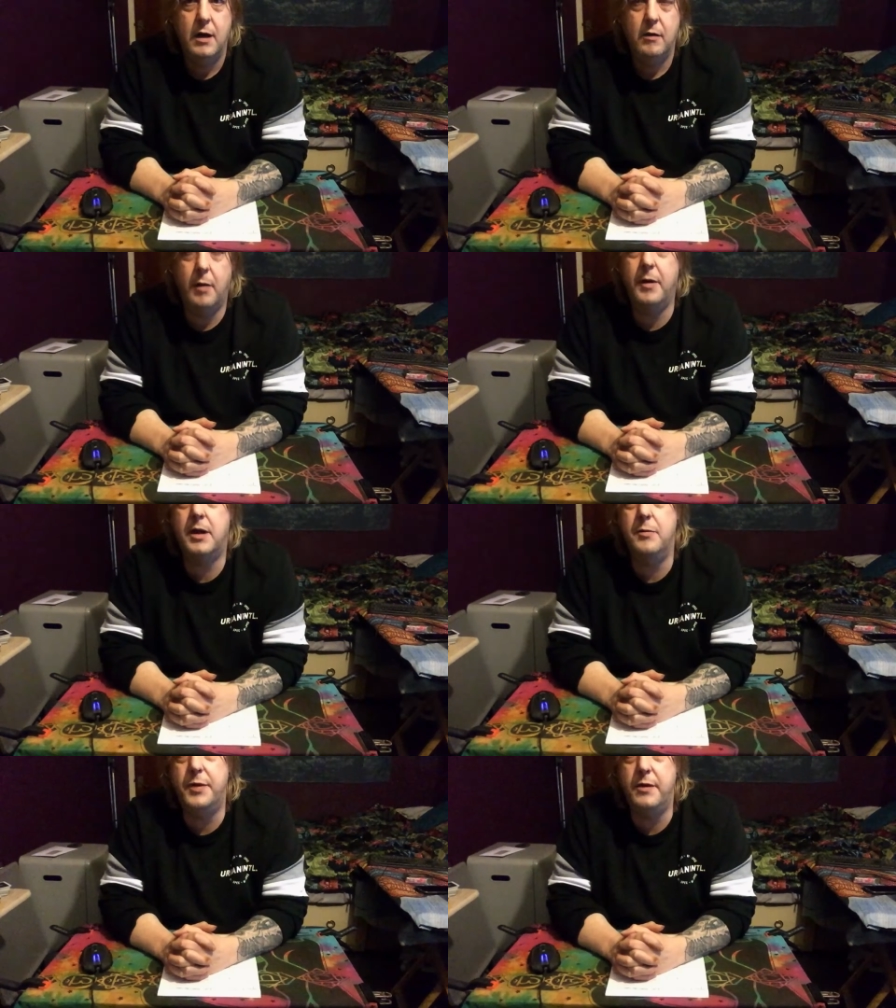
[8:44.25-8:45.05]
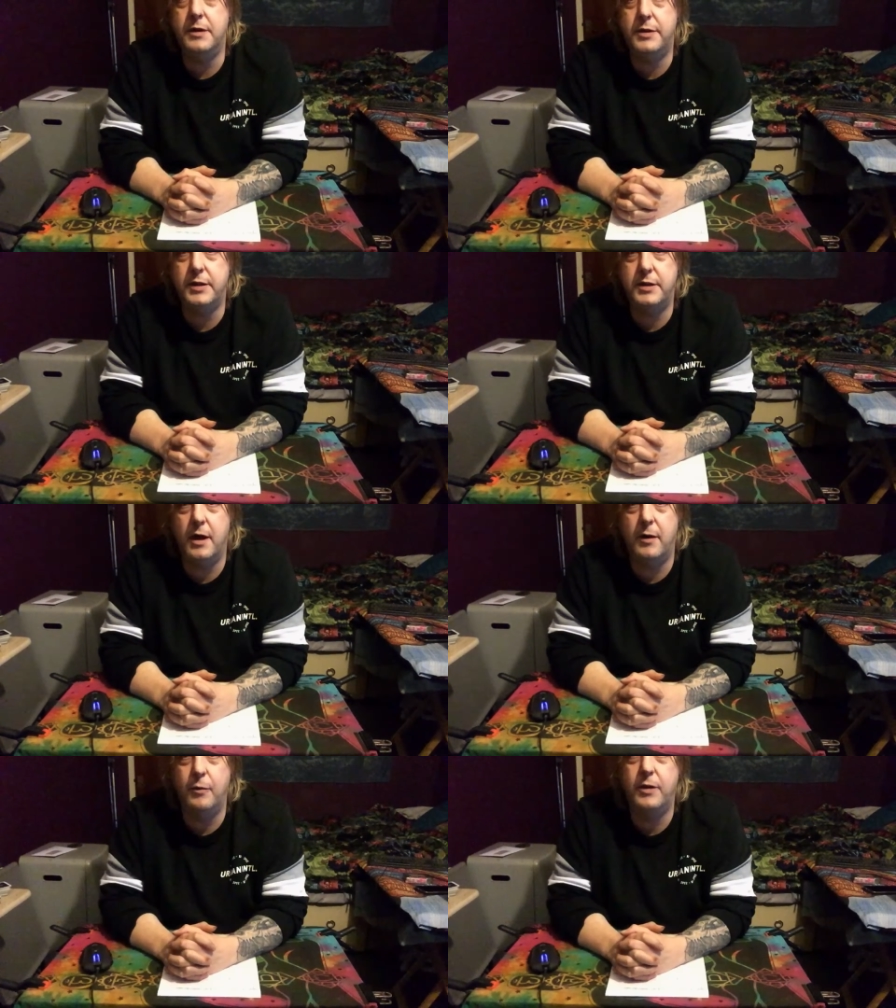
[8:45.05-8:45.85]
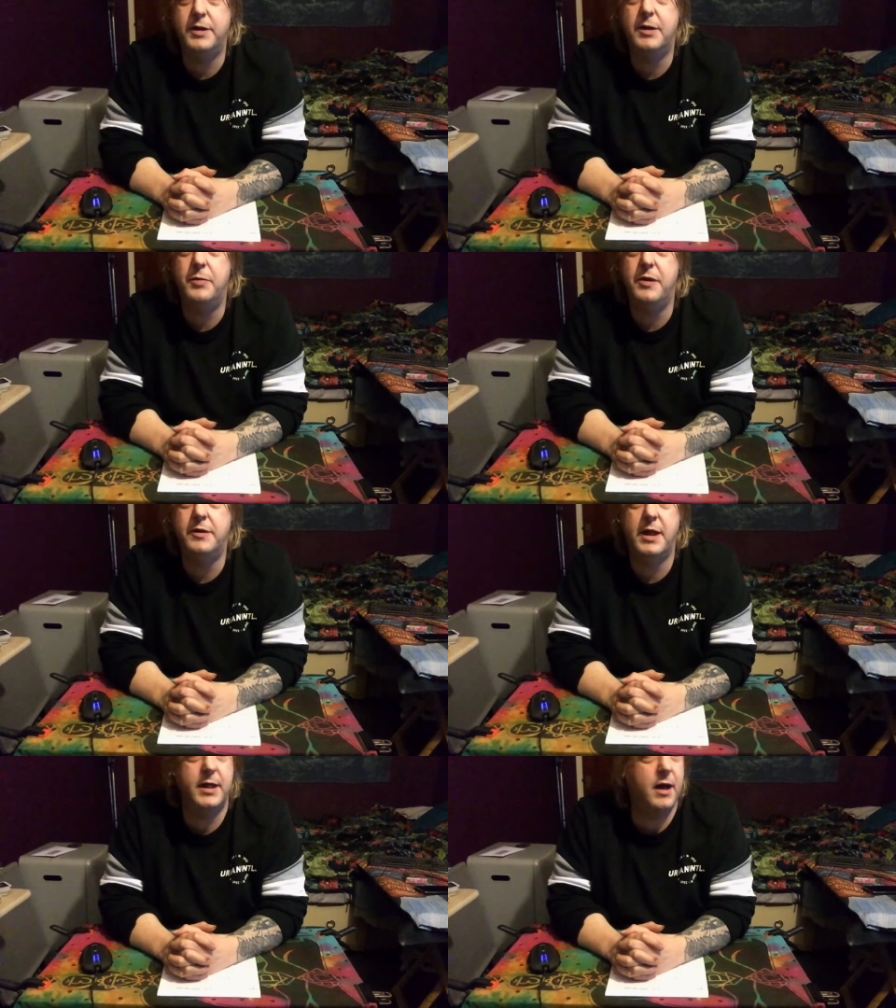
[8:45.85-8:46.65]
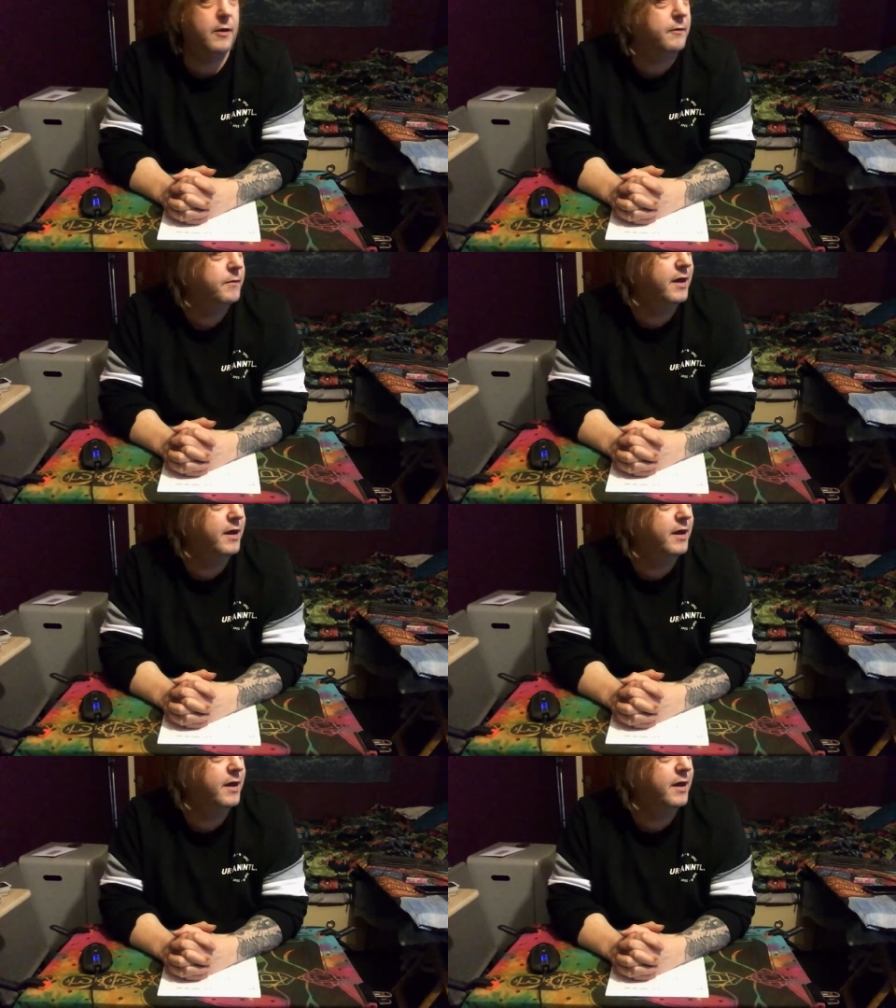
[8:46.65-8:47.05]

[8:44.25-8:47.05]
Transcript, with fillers: Oh, my computer says no. Why is your computer saying no?